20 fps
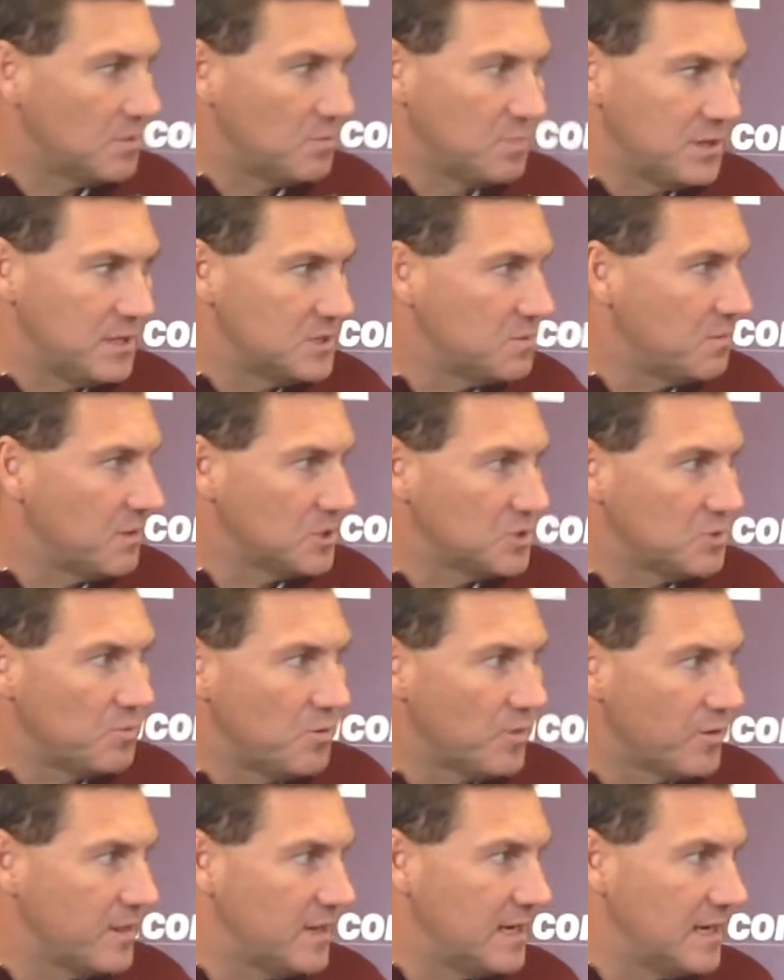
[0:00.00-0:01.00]
They blitz much
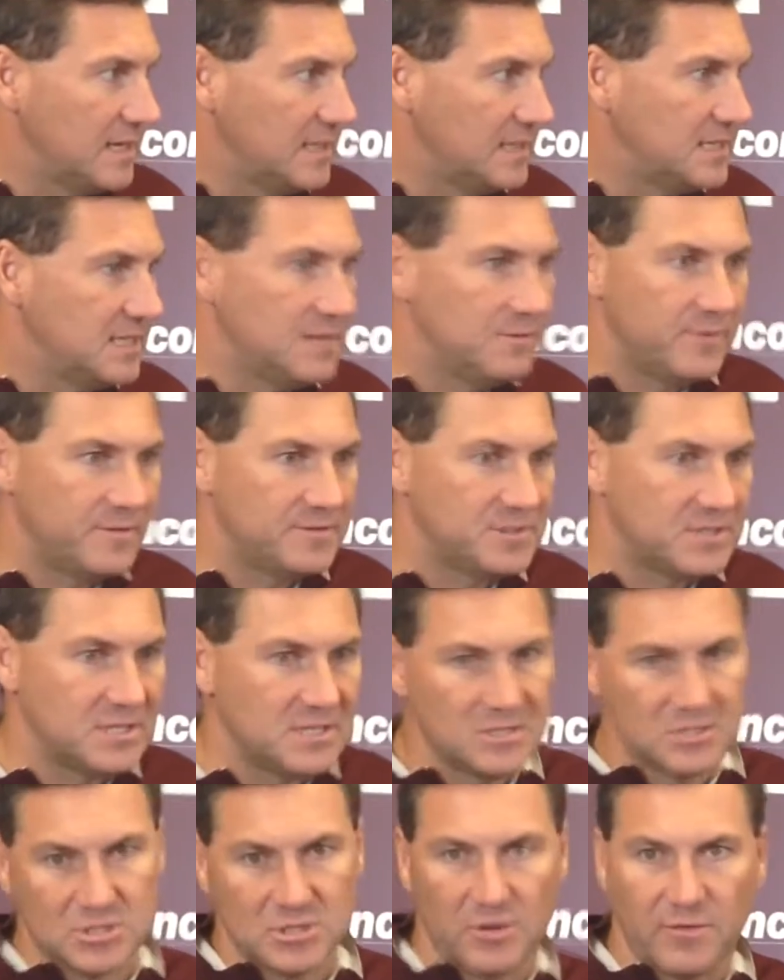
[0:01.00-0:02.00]
more than any team we've
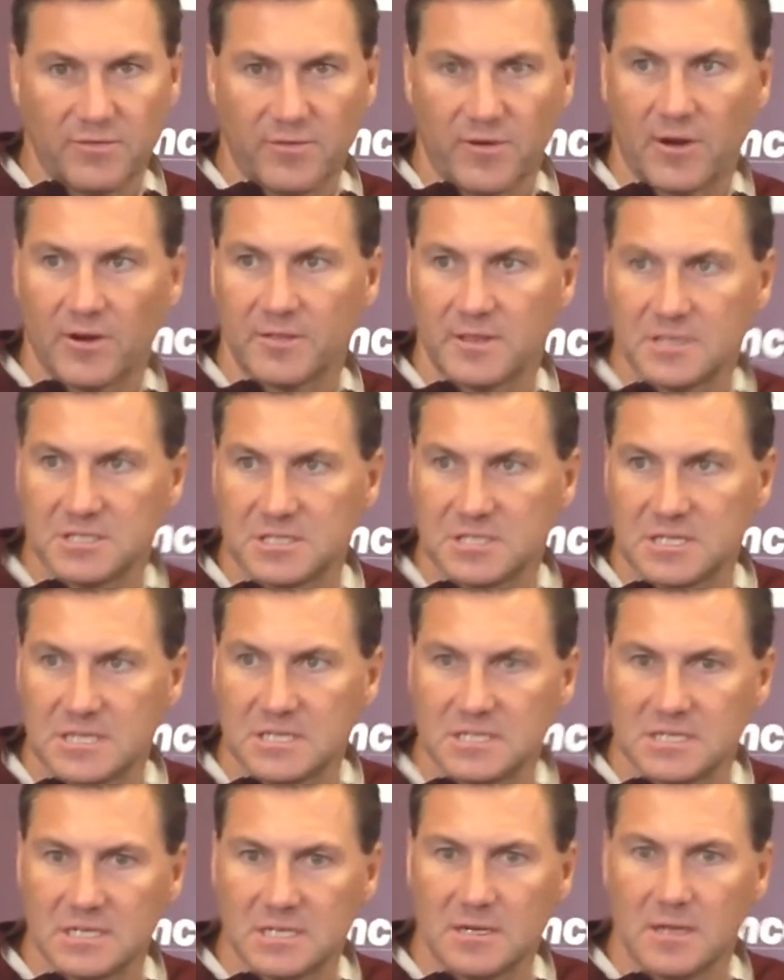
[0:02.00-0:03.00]
seen so far this
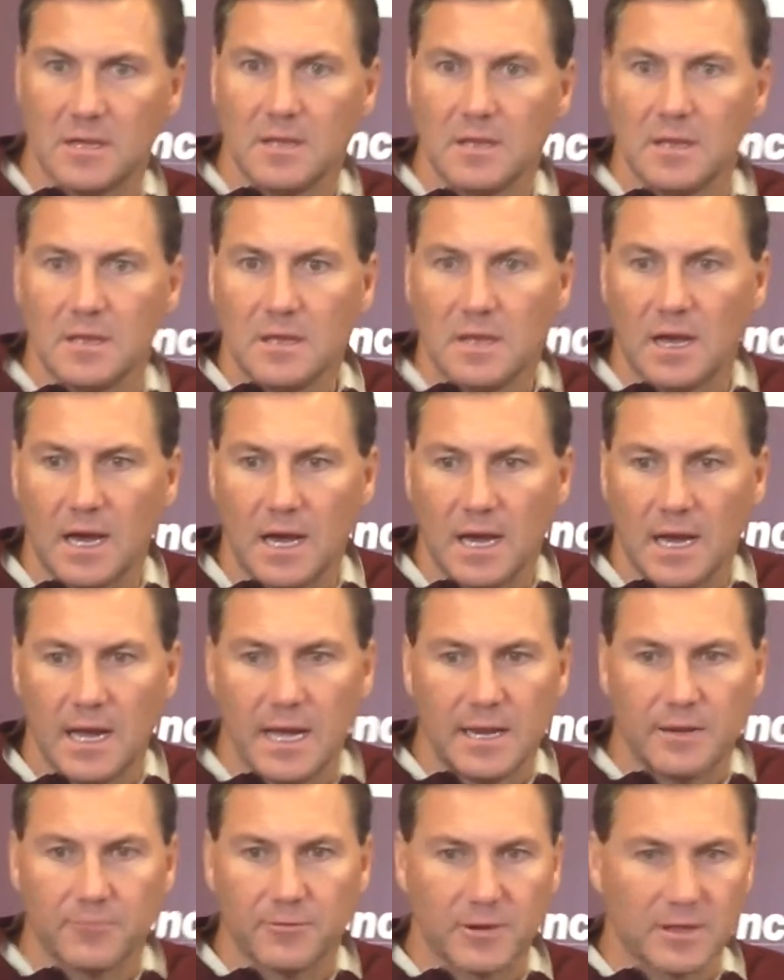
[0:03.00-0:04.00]
season, uh,
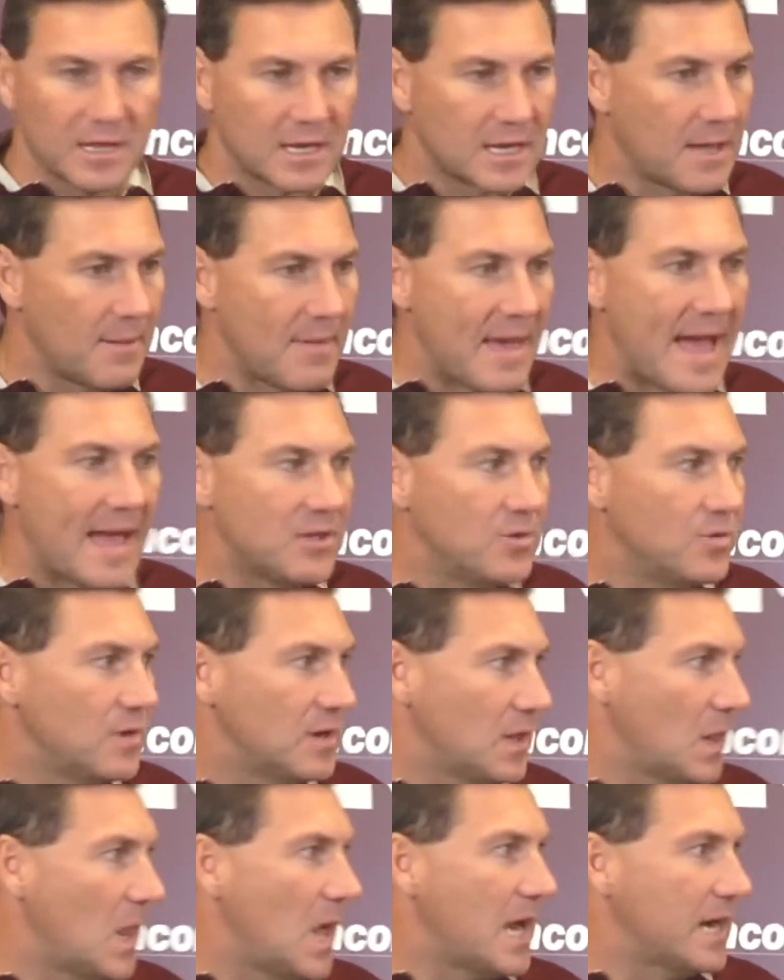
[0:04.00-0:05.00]
and really come at you
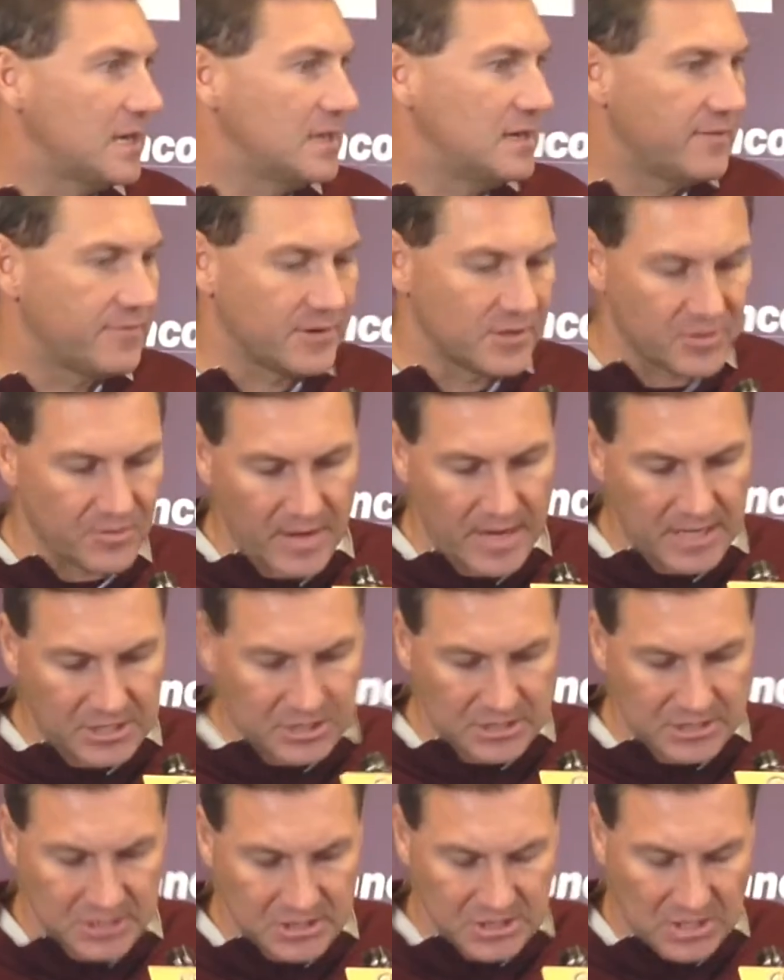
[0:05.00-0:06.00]
in a lot of different
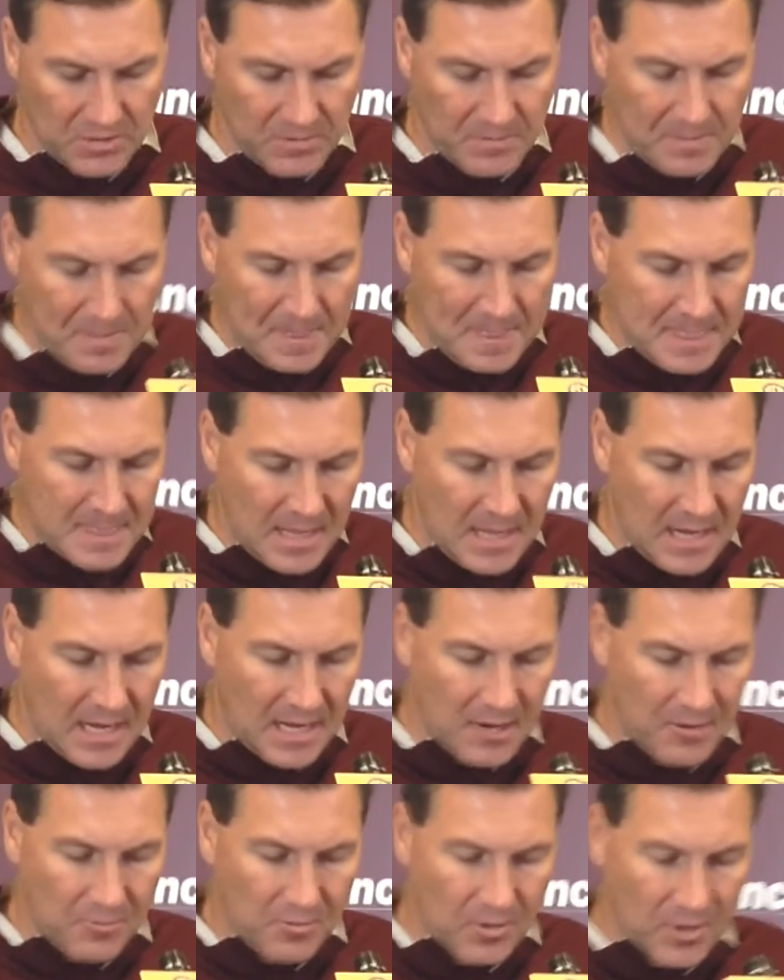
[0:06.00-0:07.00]
directions. So
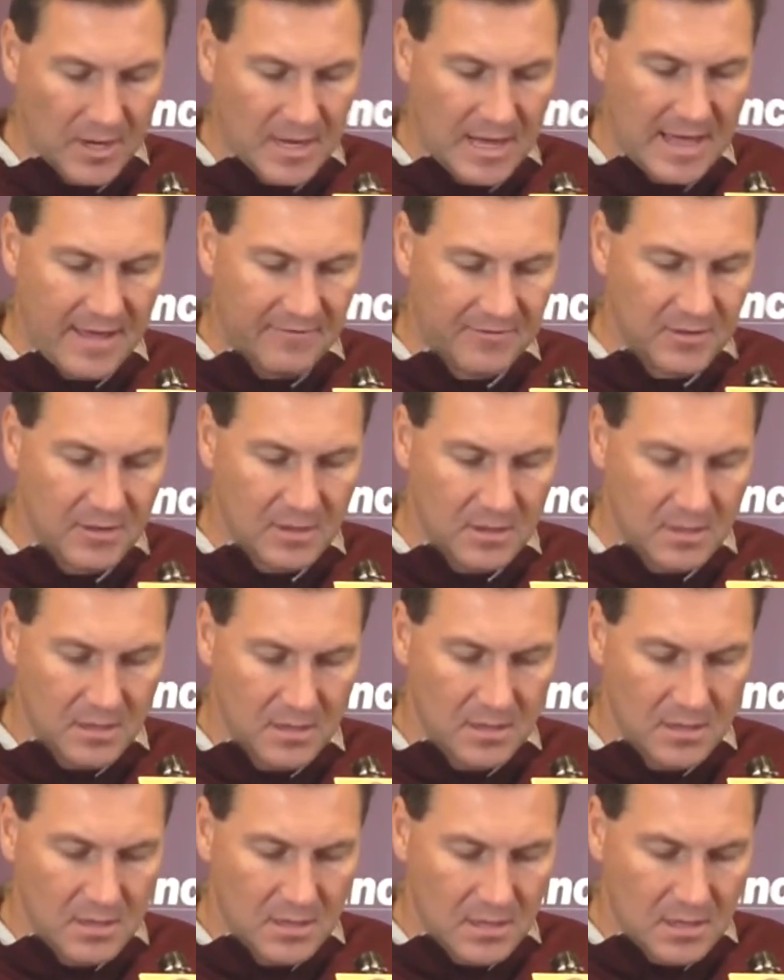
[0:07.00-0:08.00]
uh, we're going to have to
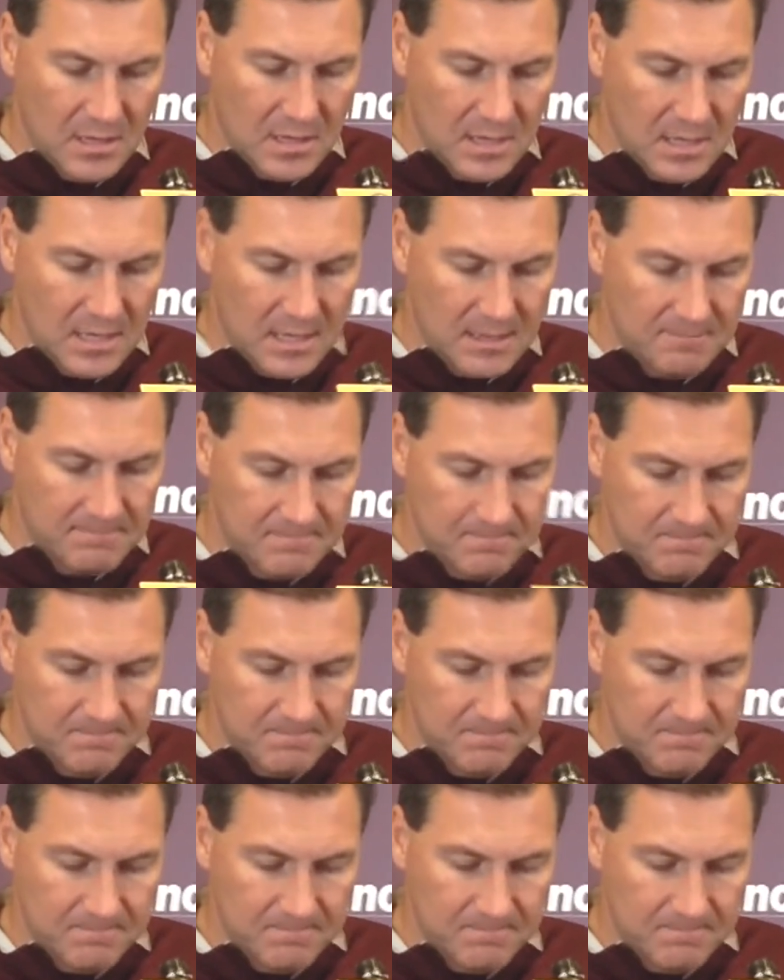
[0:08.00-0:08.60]
um,